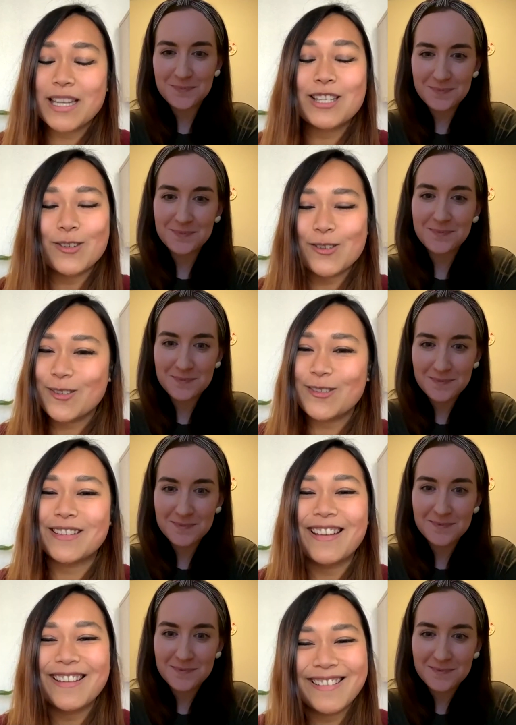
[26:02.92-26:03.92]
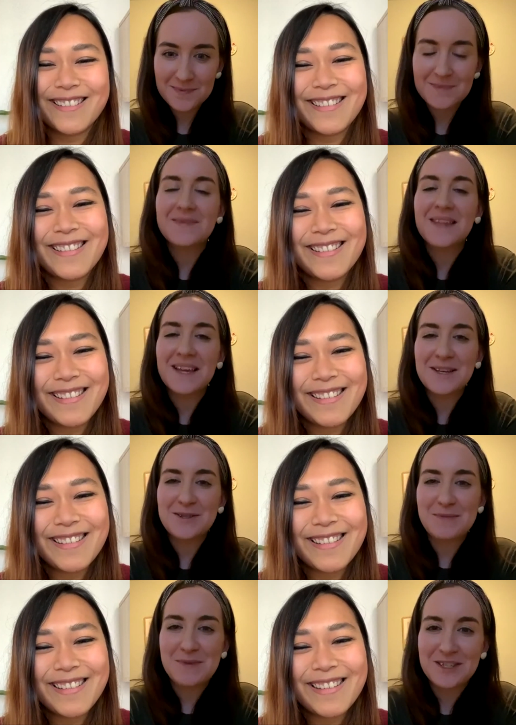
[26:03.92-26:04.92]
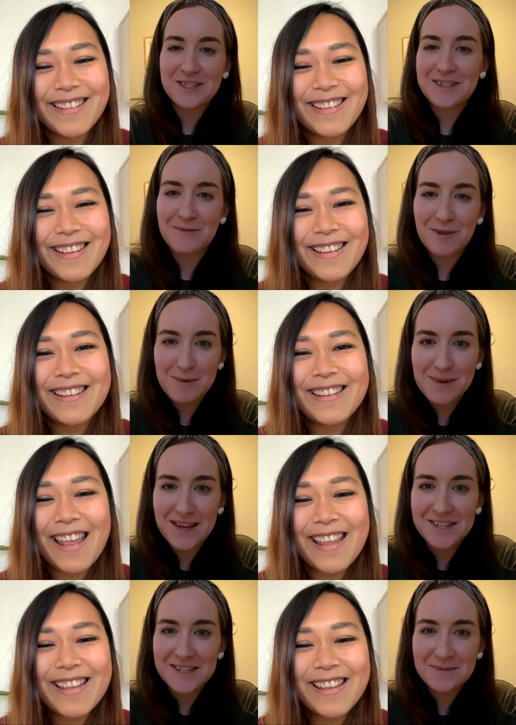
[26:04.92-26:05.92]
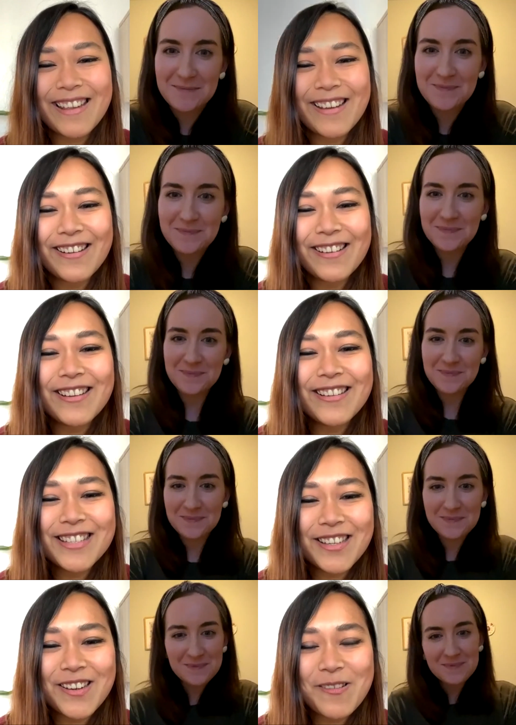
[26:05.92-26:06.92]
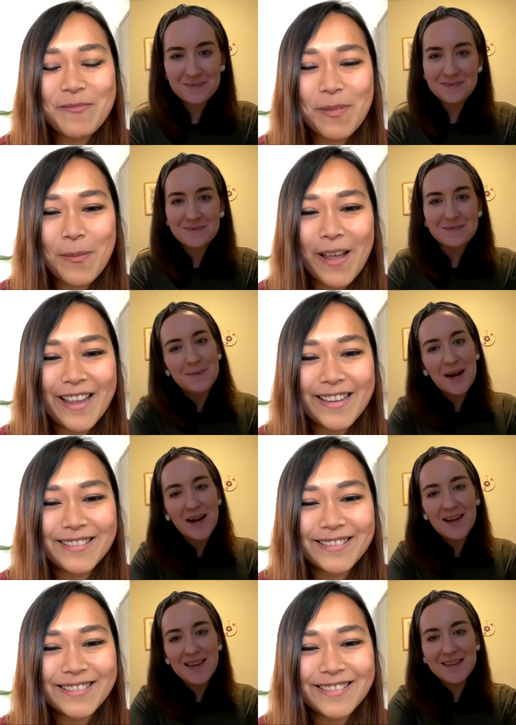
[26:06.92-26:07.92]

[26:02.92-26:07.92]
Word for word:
Speaker 1: to you soon. Thank you so much. Have a great weekend. You too. Bye. Bye.